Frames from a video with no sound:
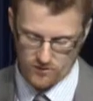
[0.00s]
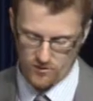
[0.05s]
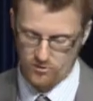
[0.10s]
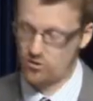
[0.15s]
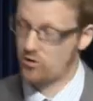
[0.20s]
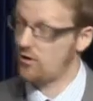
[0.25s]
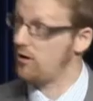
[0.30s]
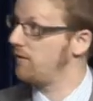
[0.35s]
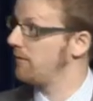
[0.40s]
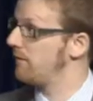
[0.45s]

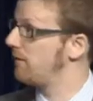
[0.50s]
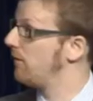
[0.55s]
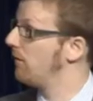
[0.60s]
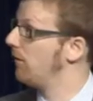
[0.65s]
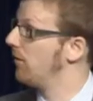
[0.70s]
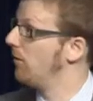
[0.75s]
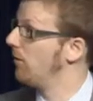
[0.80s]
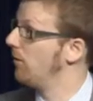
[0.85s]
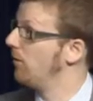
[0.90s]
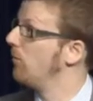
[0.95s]
such as
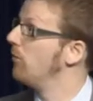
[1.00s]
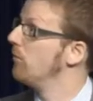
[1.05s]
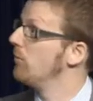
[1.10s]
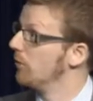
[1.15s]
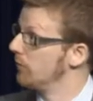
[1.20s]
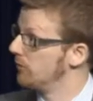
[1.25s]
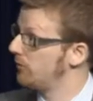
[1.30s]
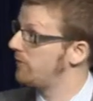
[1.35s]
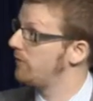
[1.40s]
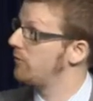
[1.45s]
um,
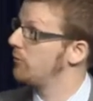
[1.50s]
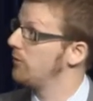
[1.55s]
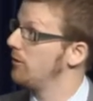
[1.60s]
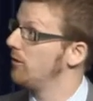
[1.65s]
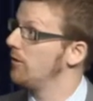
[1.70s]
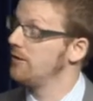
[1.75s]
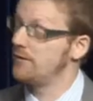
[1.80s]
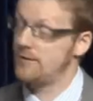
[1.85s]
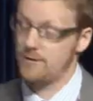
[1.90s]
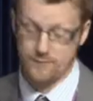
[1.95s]

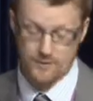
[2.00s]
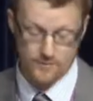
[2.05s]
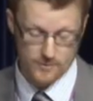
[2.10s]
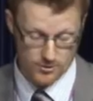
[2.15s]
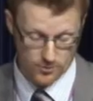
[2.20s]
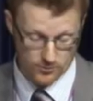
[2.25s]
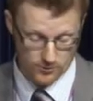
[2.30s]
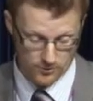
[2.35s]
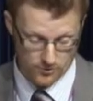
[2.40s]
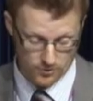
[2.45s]
non-steroidal
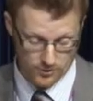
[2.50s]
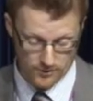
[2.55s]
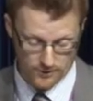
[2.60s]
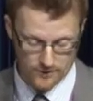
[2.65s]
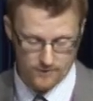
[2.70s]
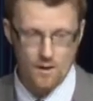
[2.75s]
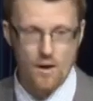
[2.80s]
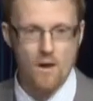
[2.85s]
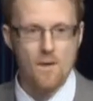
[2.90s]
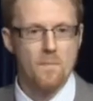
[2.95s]
anti-inflammatory
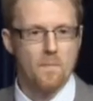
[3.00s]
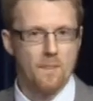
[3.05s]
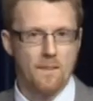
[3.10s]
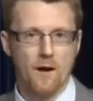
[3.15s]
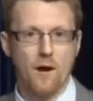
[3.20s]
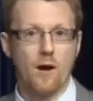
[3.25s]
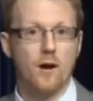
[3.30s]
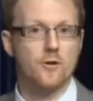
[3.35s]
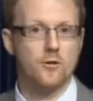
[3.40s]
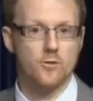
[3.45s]
drugs
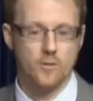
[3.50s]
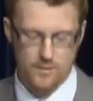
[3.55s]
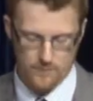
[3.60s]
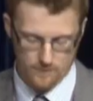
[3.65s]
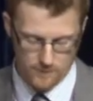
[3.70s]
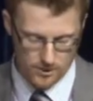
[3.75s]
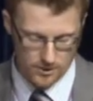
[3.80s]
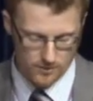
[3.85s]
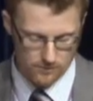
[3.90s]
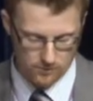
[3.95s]
are actually
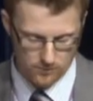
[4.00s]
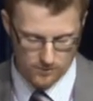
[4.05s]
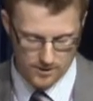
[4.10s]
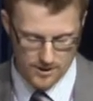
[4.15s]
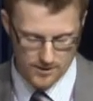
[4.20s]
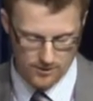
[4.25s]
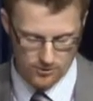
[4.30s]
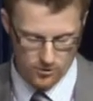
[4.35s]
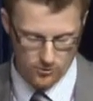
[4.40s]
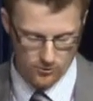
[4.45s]
available
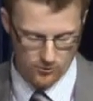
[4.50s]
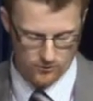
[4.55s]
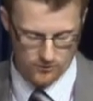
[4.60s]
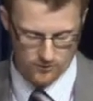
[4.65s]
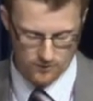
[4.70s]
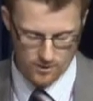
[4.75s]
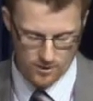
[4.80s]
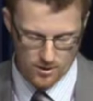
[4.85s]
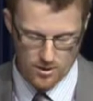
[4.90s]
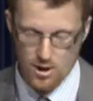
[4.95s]
and
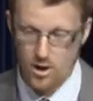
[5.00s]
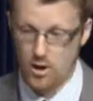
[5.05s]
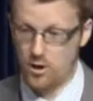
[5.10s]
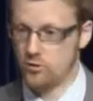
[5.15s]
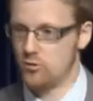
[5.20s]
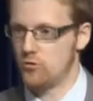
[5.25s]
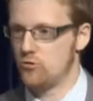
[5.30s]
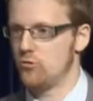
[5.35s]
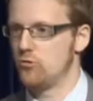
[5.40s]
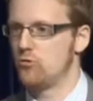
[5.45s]
used uh,
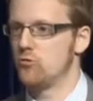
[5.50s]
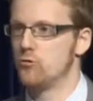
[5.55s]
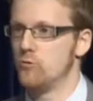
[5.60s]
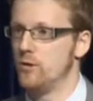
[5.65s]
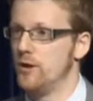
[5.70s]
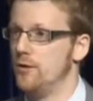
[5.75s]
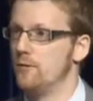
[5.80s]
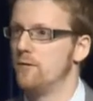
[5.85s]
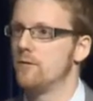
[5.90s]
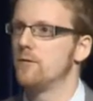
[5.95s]
to, to
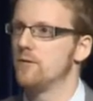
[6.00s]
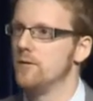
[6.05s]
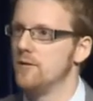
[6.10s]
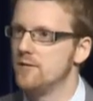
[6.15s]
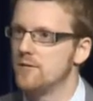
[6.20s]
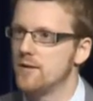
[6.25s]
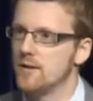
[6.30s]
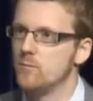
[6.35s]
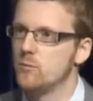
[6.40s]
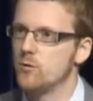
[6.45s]
relieve the
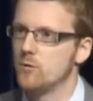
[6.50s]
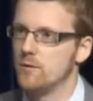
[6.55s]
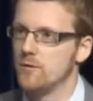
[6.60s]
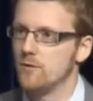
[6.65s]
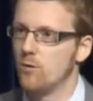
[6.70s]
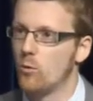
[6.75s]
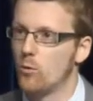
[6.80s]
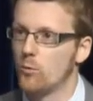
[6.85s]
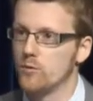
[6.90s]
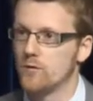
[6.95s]
symptoms
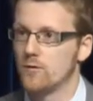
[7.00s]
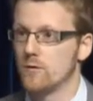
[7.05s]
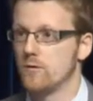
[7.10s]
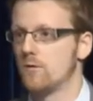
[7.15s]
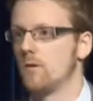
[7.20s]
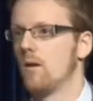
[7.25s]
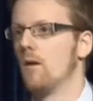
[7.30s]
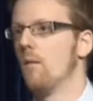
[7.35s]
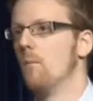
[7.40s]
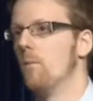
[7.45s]
in
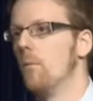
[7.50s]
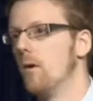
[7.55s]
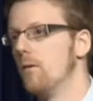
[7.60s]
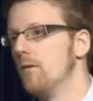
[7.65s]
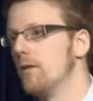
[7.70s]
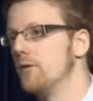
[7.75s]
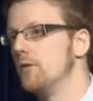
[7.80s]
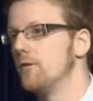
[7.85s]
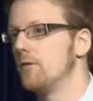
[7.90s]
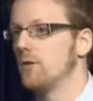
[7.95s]
horses,
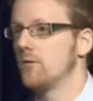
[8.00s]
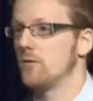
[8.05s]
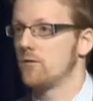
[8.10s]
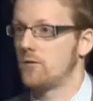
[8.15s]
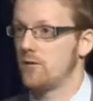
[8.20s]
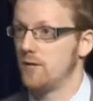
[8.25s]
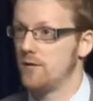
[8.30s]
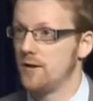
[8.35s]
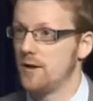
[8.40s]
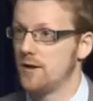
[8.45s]
but there is a
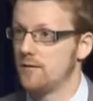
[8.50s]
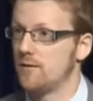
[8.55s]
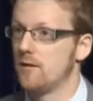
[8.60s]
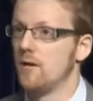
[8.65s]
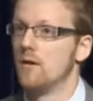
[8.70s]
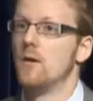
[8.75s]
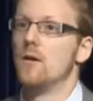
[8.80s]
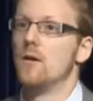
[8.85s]
concern that